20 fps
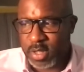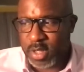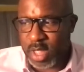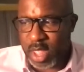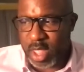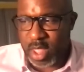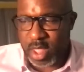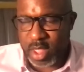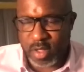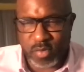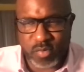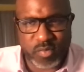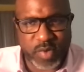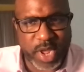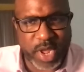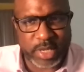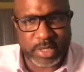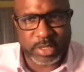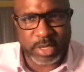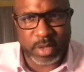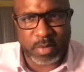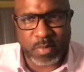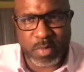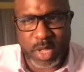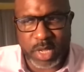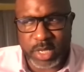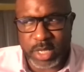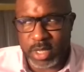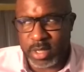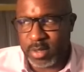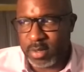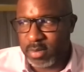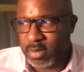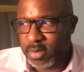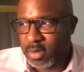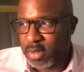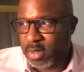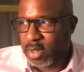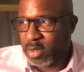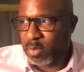raising money,
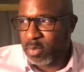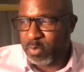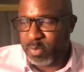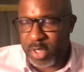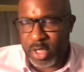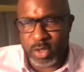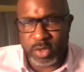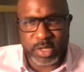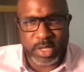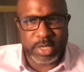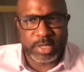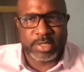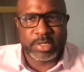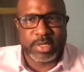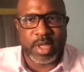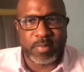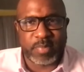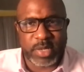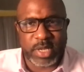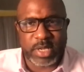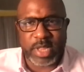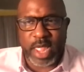building something